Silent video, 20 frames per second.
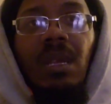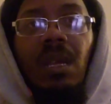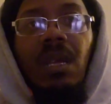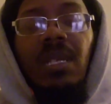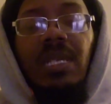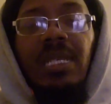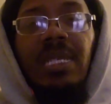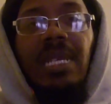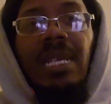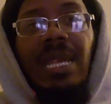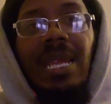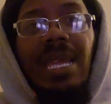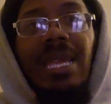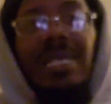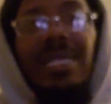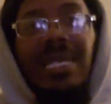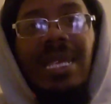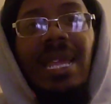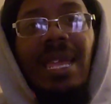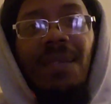content
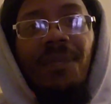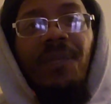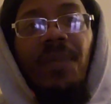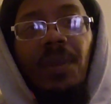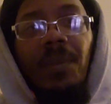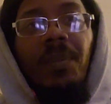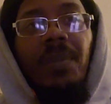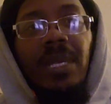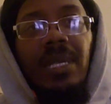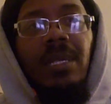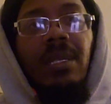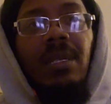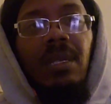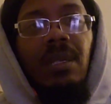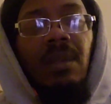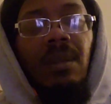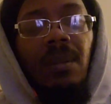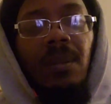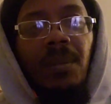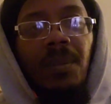has ever
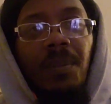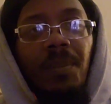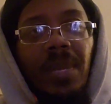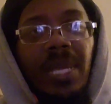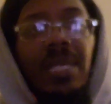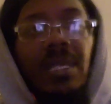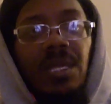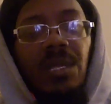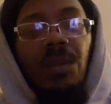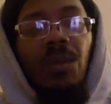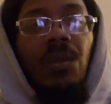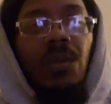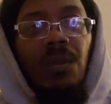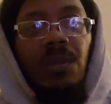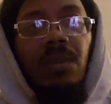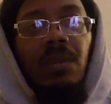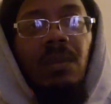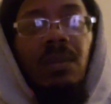been based on.